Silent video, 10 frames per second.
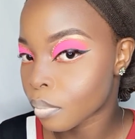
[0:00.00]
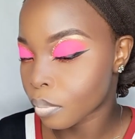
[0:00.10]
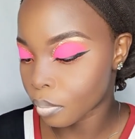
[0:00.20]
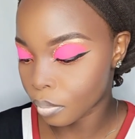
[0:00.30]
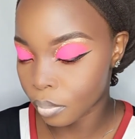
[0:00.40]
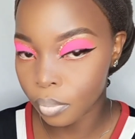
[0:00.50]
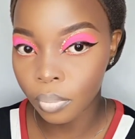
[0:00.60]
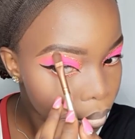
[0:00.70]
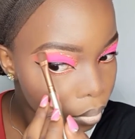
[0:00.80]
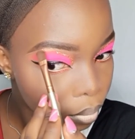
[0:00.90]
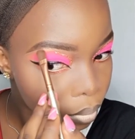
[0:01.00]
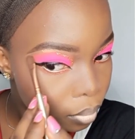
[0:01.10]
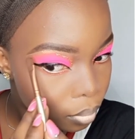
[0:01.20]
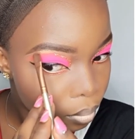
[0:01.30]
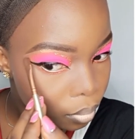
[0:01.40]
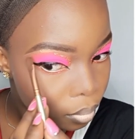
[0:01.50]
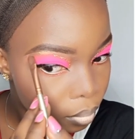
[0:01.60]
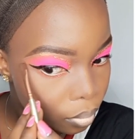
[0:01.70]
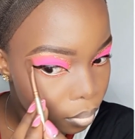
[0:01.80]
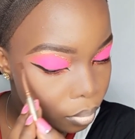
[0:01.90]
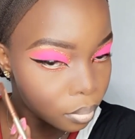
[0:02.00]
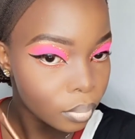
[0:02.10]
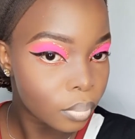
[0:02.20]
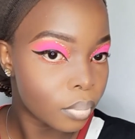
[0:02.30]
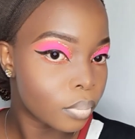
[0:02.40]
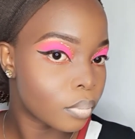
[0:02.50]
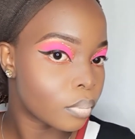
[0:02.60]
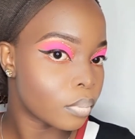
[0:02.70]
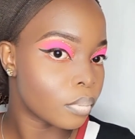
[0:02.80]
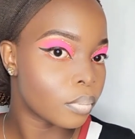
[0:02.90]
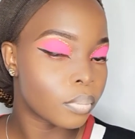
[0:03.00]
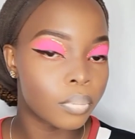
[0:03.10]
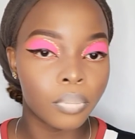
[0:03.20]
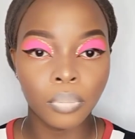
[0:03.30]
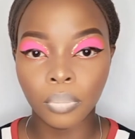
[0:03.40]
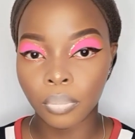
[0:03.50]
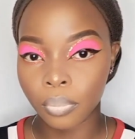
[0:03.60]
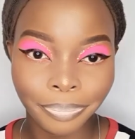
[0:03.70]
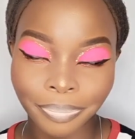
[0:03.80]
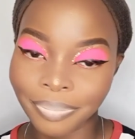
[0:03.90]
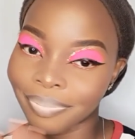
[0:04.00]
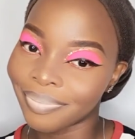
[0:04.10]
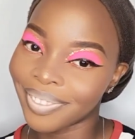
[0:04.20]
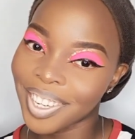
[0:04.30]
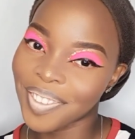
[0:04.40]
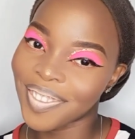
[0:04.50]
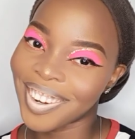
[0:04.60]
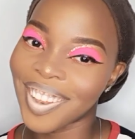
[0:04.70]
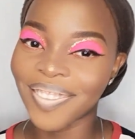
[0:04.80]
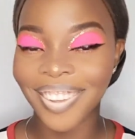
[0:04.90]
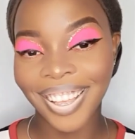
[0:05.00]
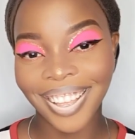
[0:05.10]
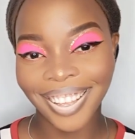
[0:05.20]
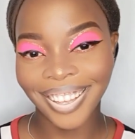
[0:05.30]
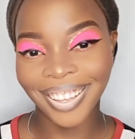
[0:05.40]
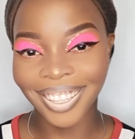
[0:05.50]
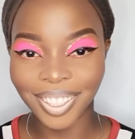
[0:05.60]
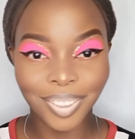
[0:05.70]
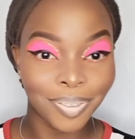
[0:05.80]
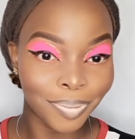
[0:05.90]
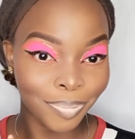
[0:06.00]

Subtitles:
just to give it that lift I need. And we are done with this look.